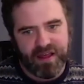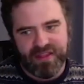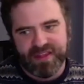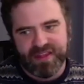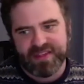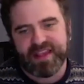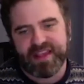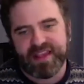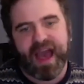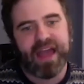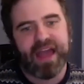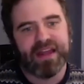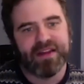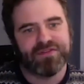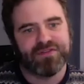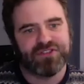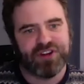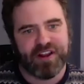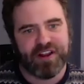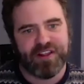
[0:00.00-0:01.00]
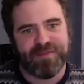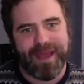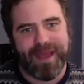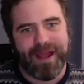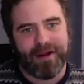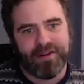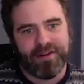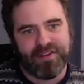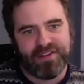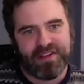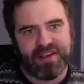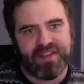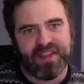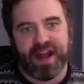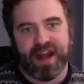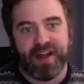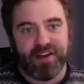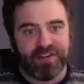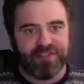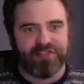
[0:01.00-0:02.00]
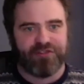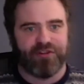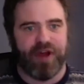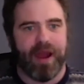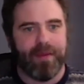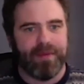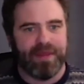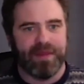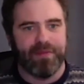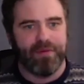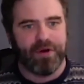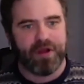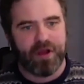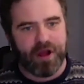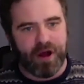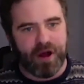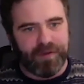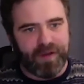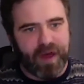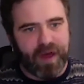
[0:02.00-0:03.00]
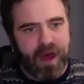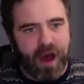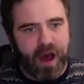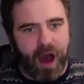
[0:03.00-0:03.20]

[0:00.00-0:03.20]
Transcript: this kind of transparency that I describe in the book, called